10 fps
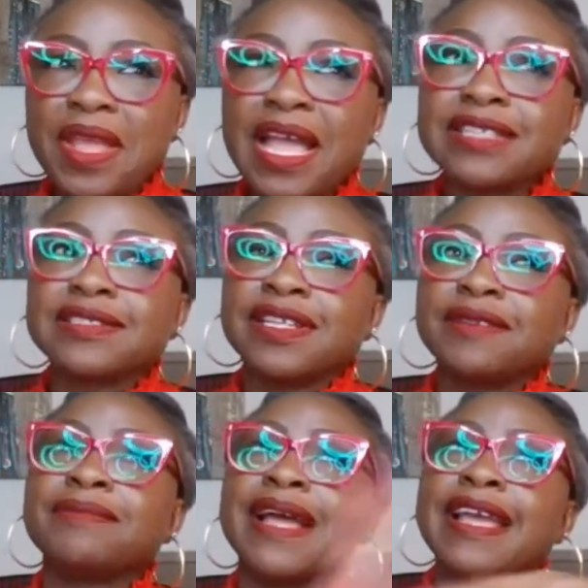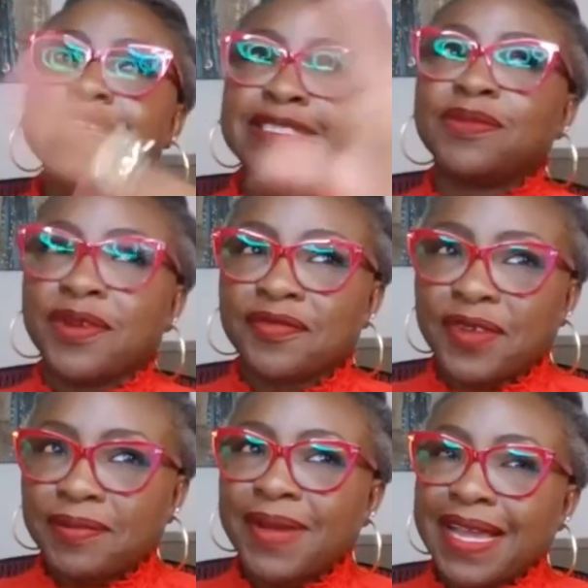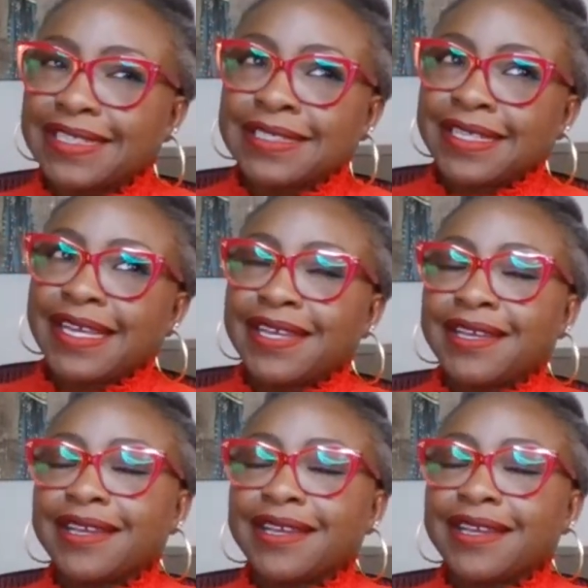ex-boyfriend back in the day,